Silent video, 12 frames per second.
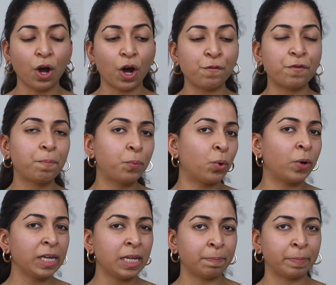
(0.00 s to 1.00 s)
of a
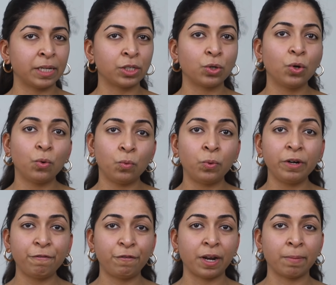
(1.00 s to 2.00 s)
poorly built
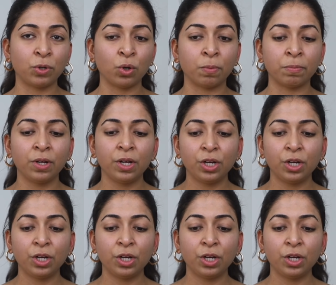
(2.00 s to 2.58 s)
wood framed home